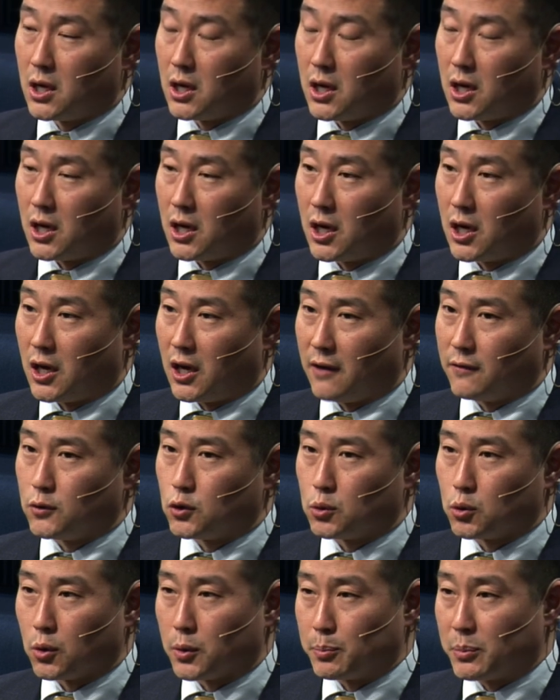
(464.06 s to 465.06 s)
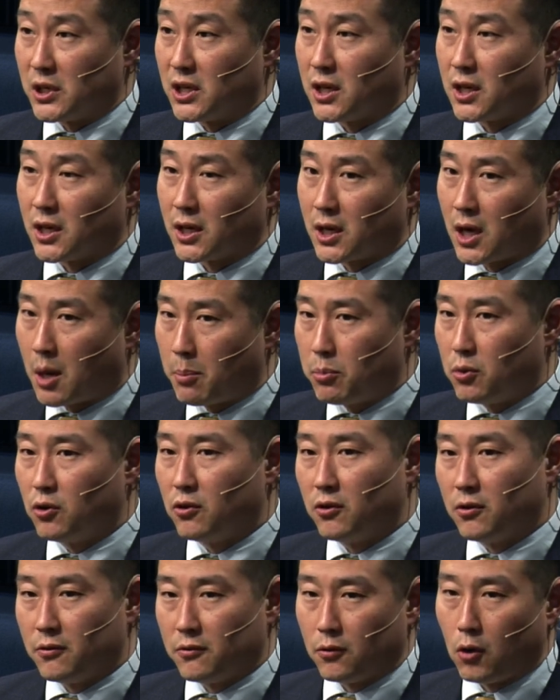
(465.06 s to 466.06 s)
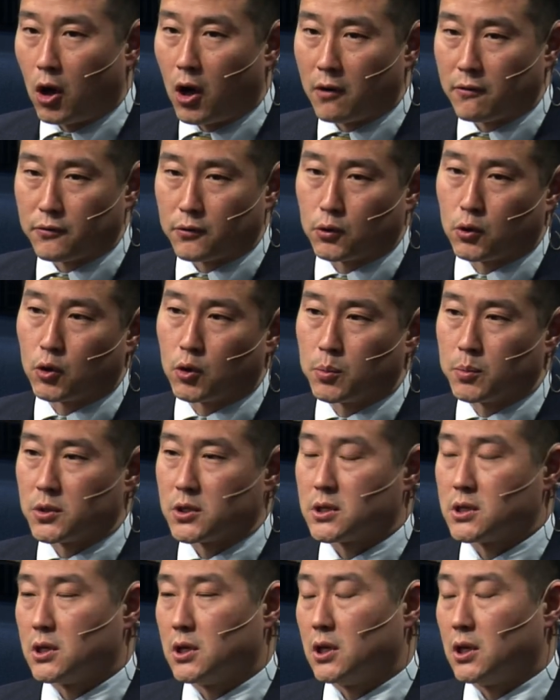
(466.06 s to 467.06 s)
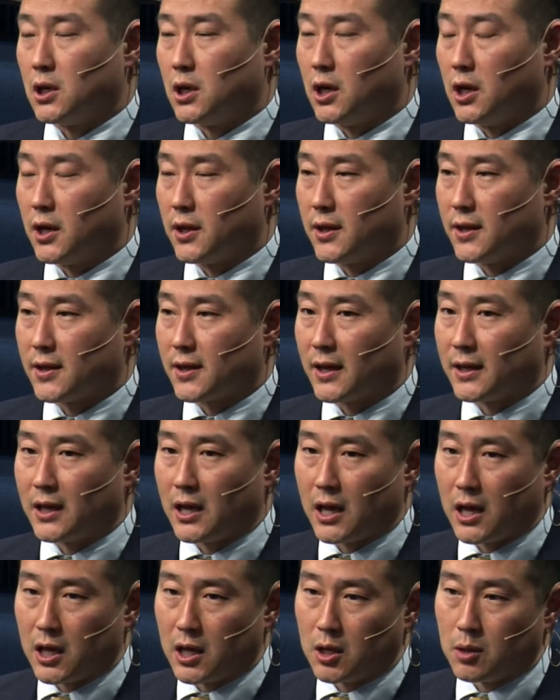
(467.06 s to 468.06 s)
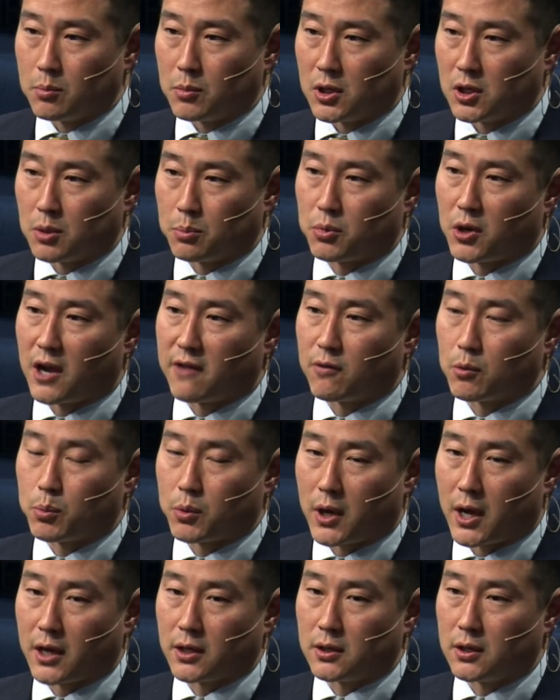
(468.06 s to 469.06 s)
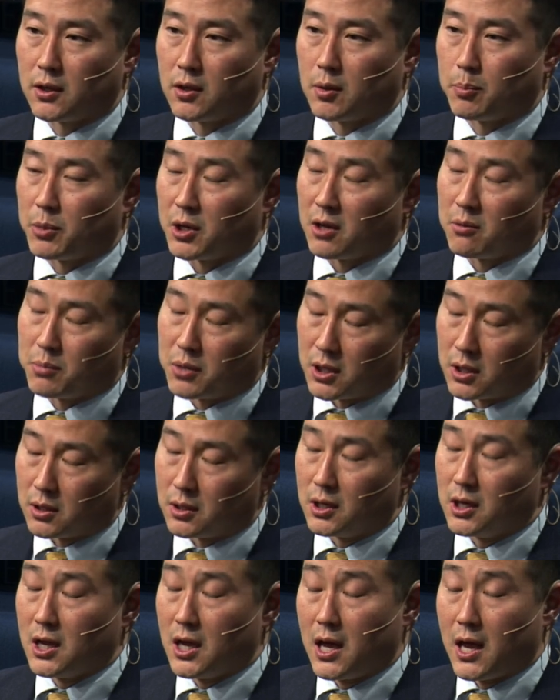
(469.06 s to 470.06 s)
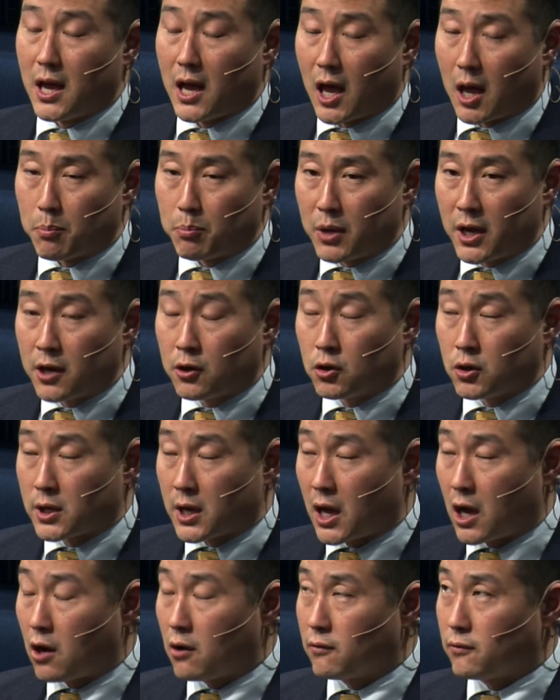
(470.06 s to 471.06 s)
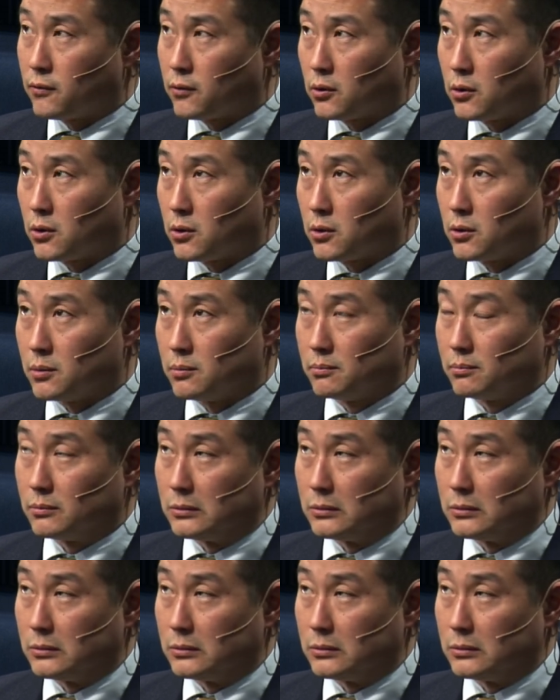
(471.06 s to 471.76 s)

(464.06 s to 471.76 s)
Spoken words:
I've been in a couple of law firms since I came into private practice, but I've been at Baker now for